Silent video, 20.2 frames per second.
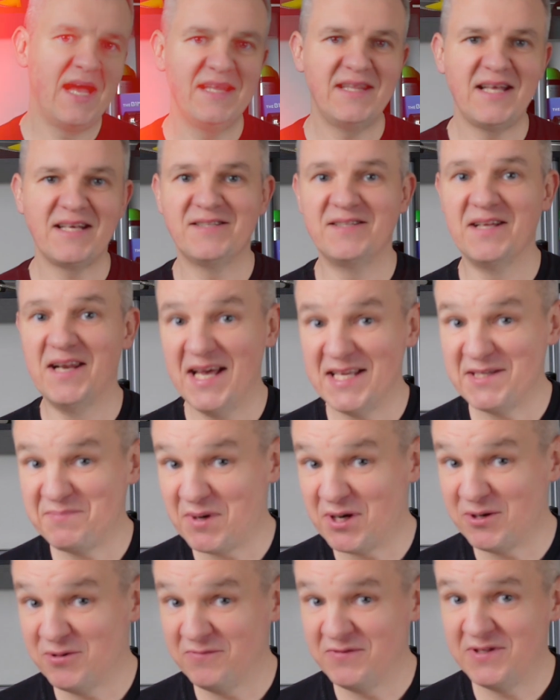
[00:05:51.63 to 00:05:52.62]
And that's the last
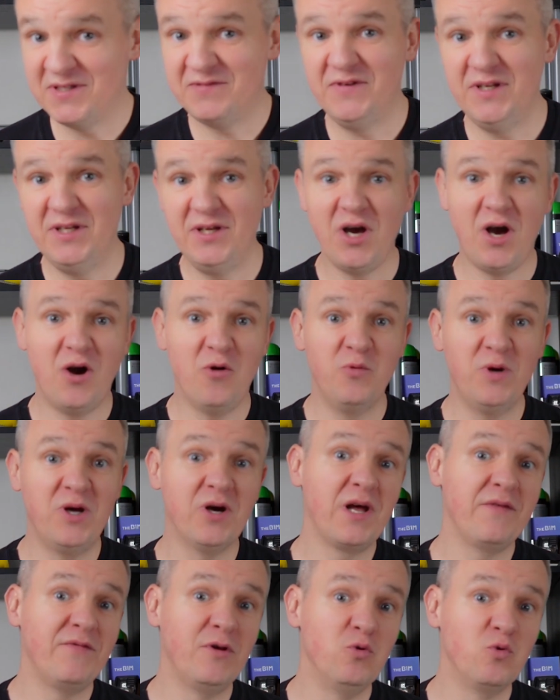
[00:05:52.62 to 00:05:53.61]
part of this video. We're
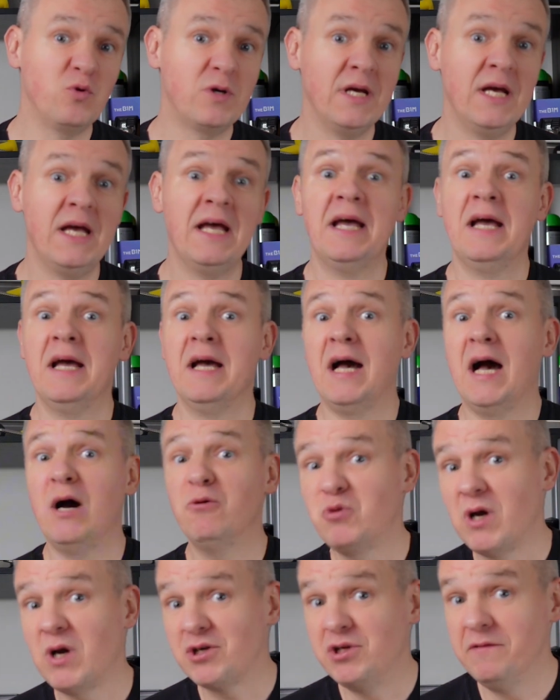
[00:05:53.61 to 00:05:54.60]
gonna have a look
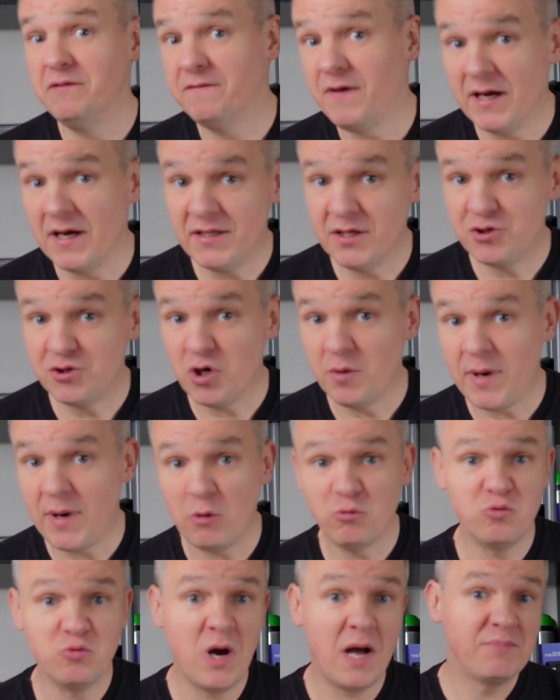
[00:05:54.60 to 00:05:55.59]
how to actually find a job,
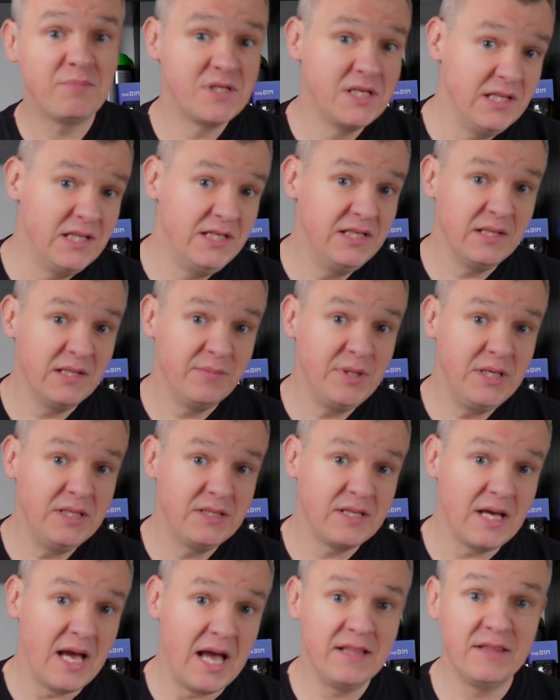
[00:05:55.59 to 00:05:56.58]
how to upskill a little
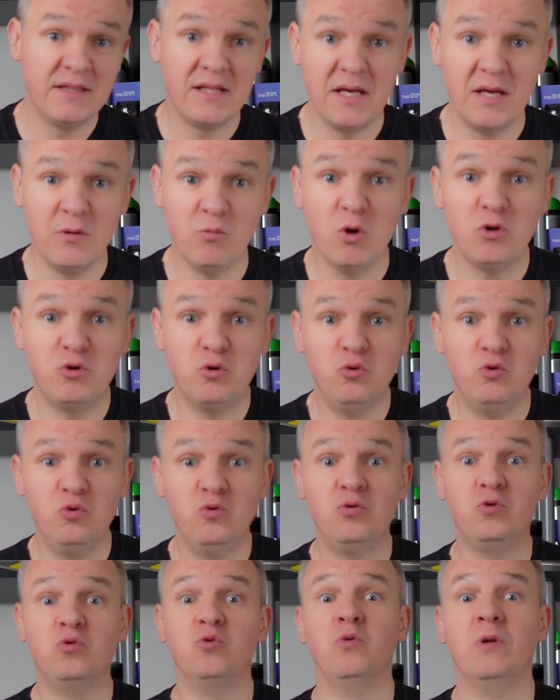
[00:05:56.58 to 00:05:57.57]
bit, and uh, what to
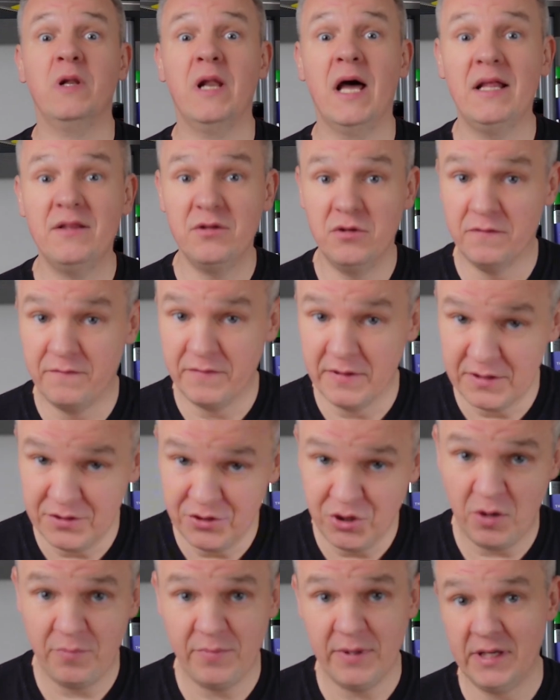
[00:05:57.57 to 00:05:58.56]
do to land your first
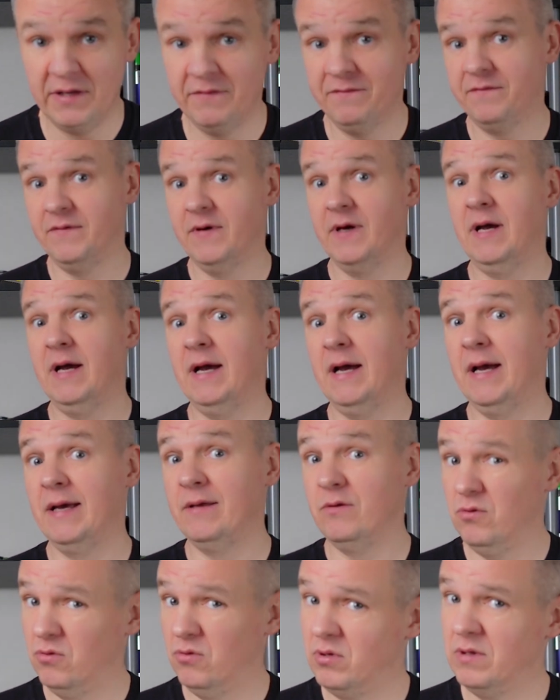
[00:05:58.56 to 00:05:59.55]
job if uh,
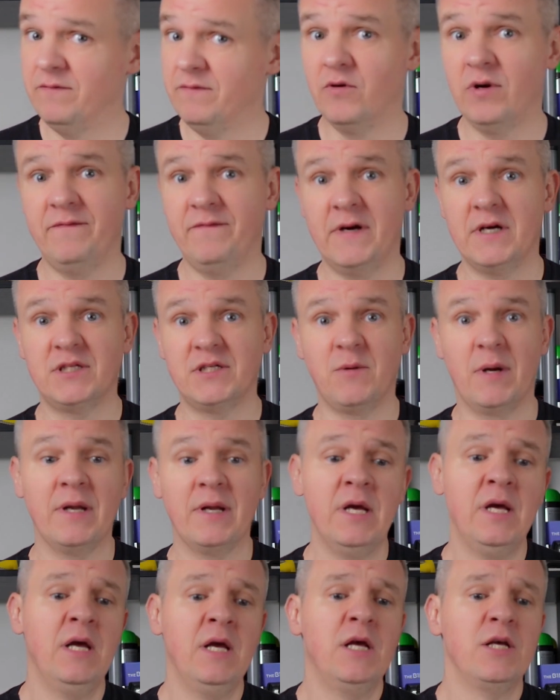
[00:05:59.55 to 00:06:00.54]
you're looking for the first one.
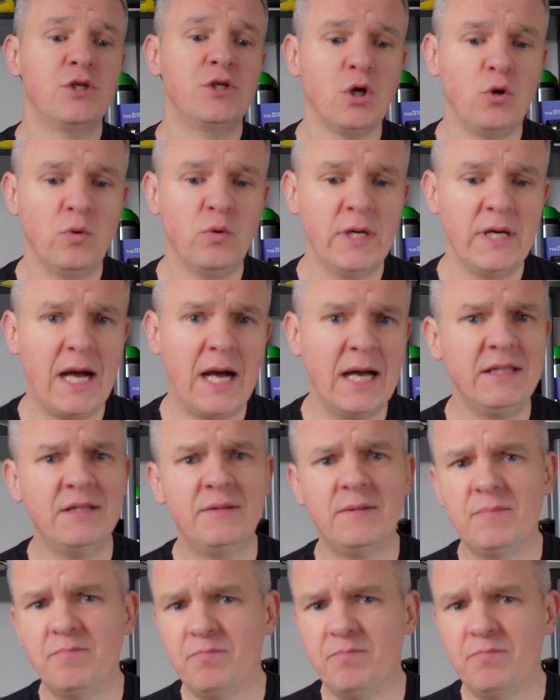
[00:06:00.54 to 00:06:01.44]
So uh, I